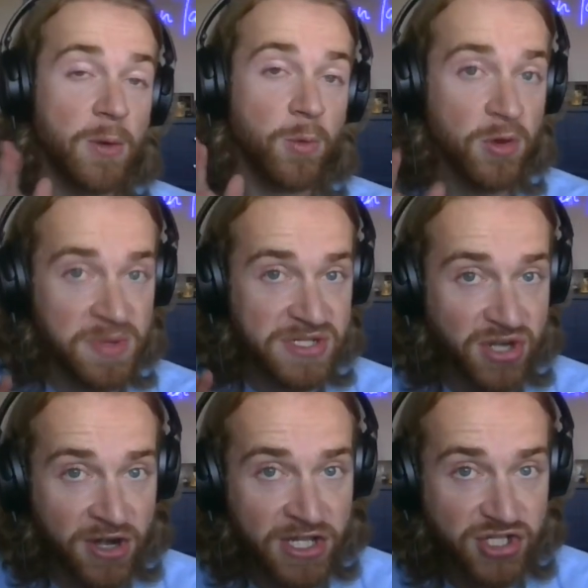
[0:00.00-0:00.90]
will be
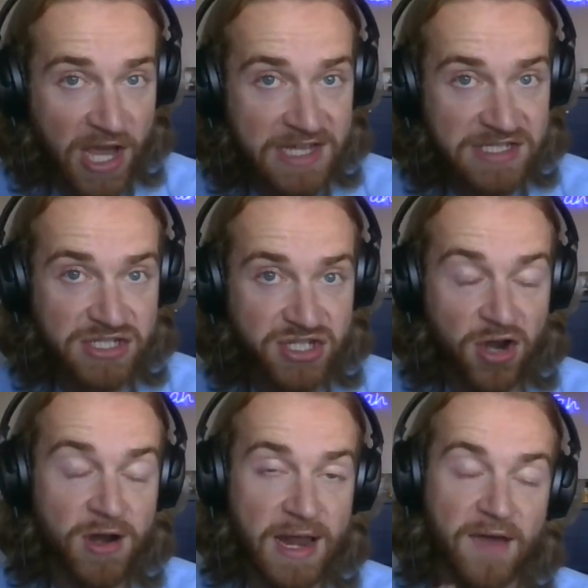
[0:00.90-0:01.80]
starting Jackson
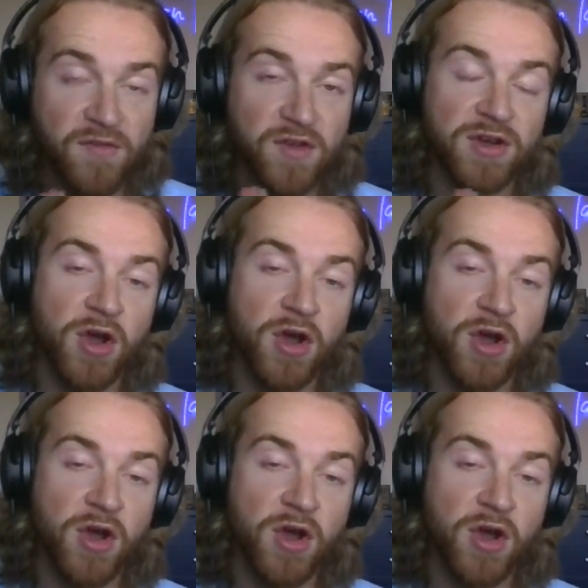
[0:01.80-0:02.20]
Dart after an